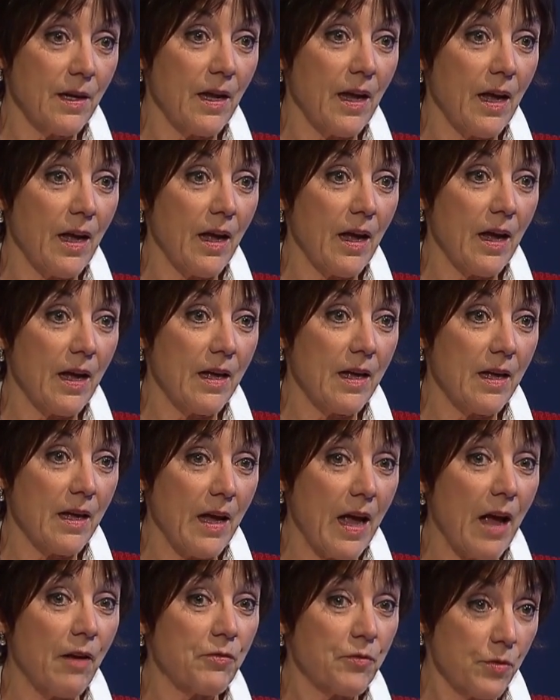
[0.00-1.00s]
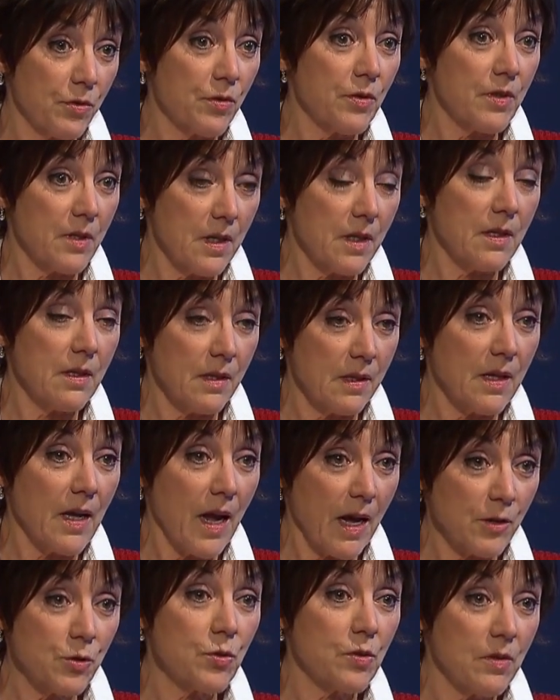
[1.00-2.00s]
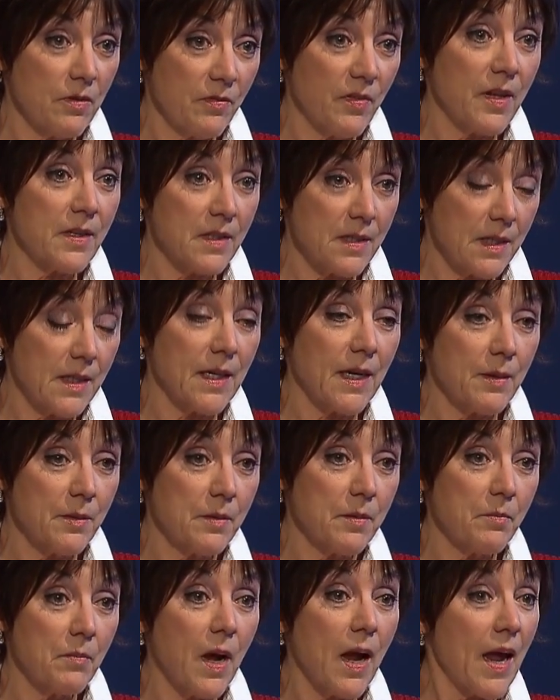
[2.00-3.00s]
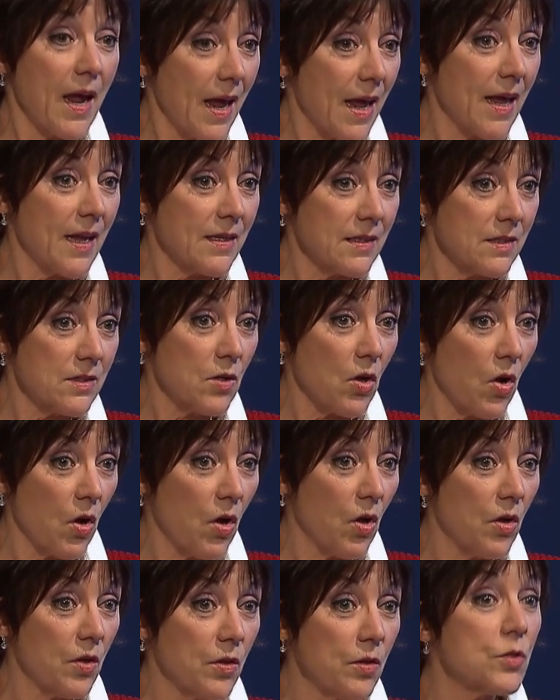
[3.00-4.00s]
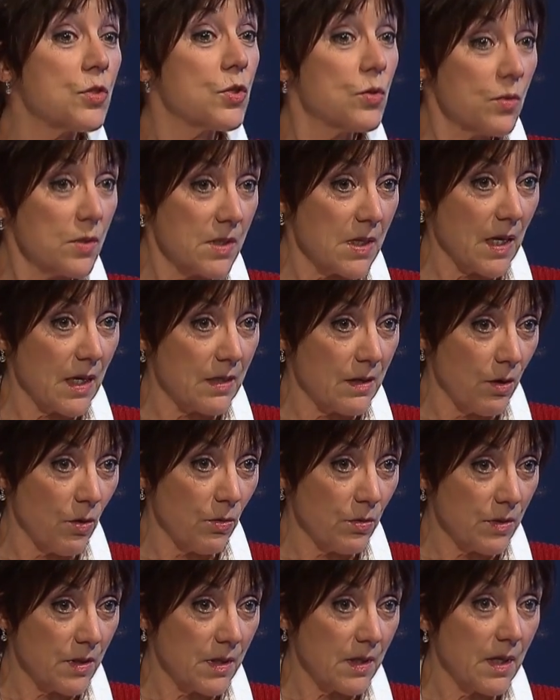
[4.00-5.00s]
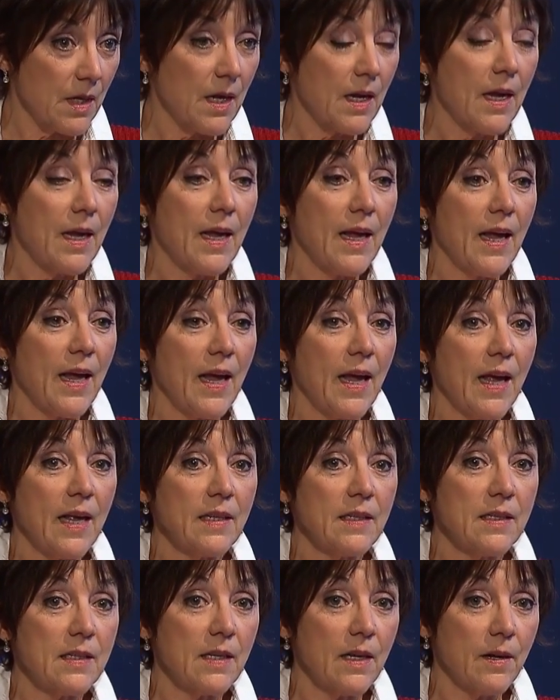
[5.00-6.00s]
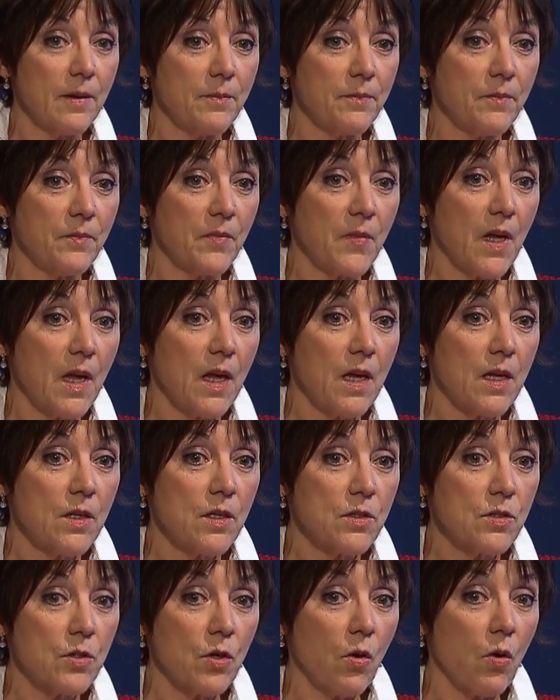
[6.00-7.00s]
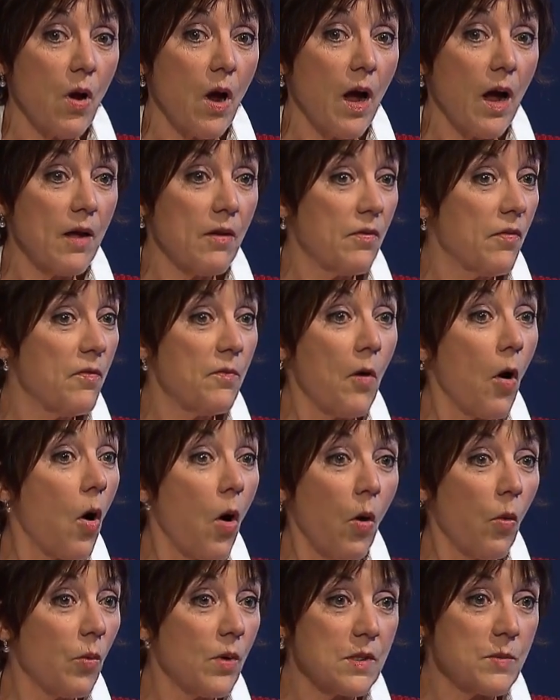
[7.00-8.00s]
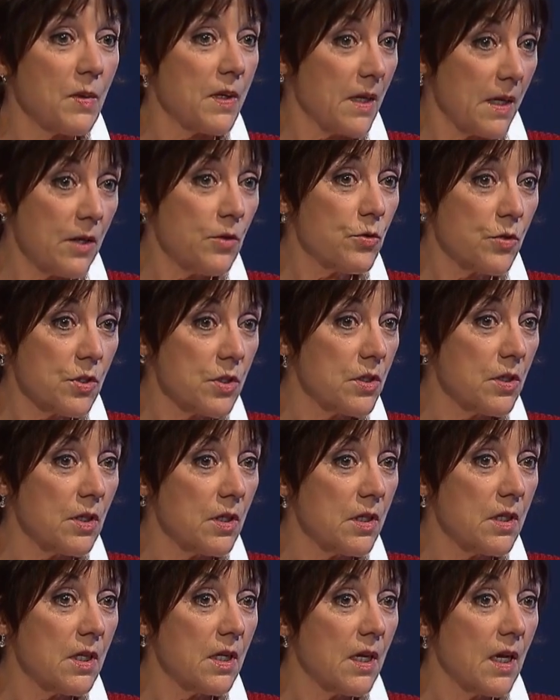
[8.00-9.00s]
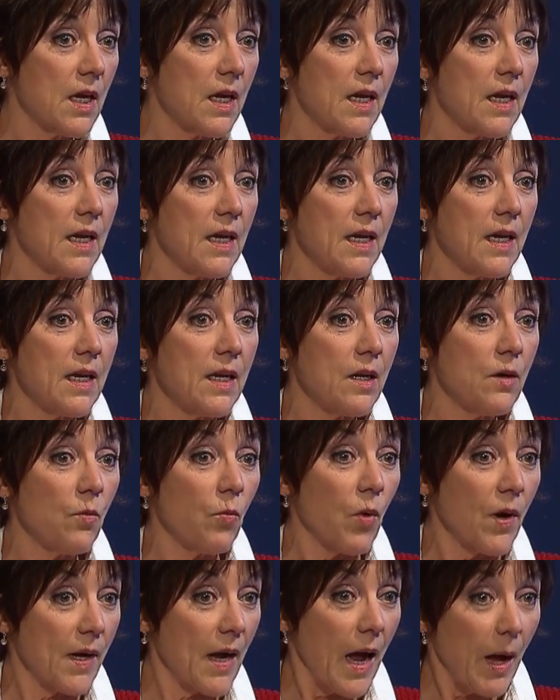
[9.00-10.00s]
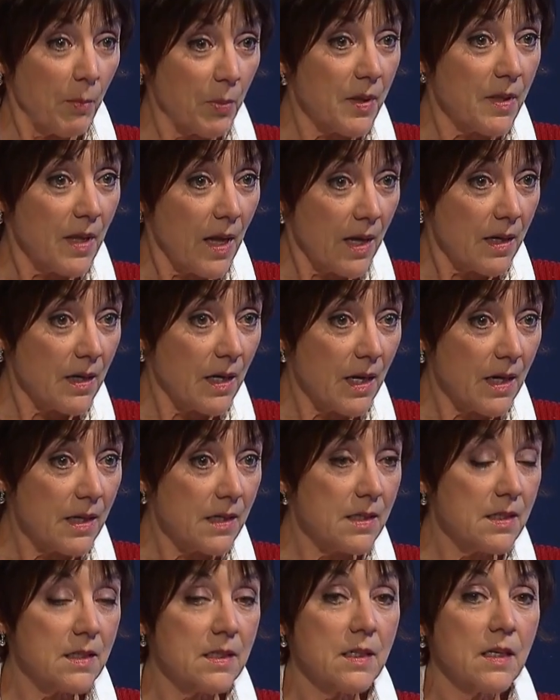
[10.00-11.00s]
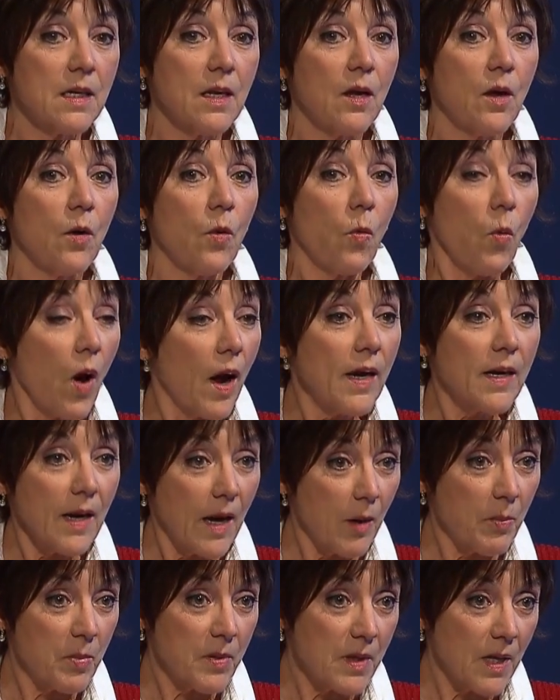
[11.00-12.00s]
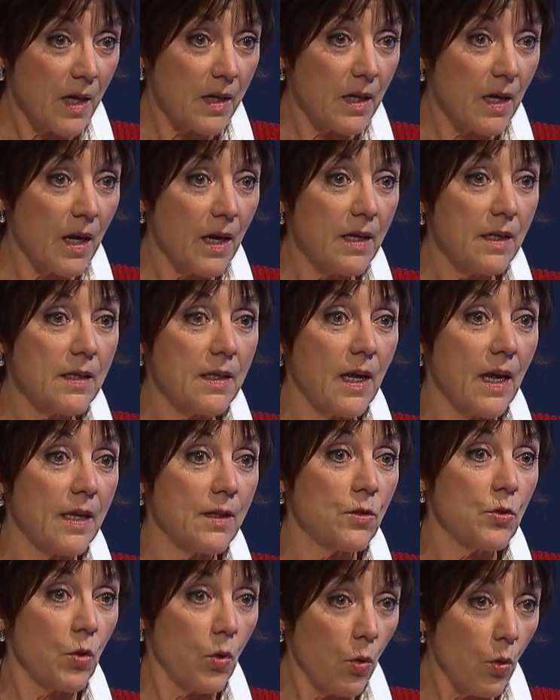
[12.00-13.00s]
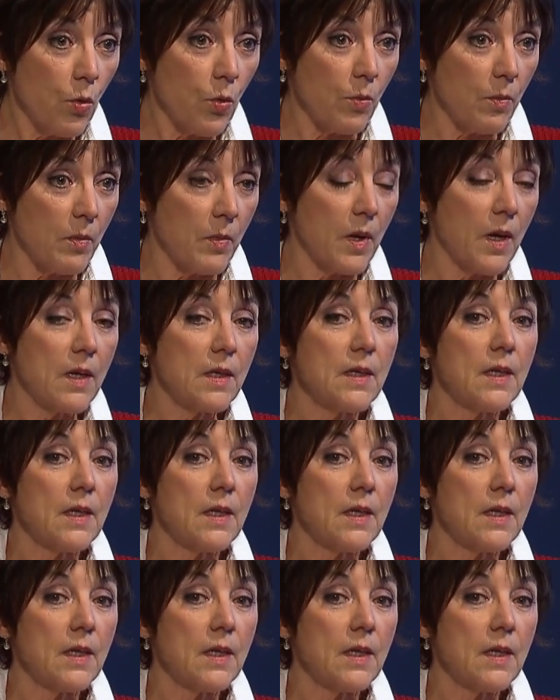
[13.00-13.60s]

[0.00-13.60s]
uh, after the, the actual event, to get my hands on the suicide note. And um, so I've always been interested in what happened that night, why it happened that night, and to whom.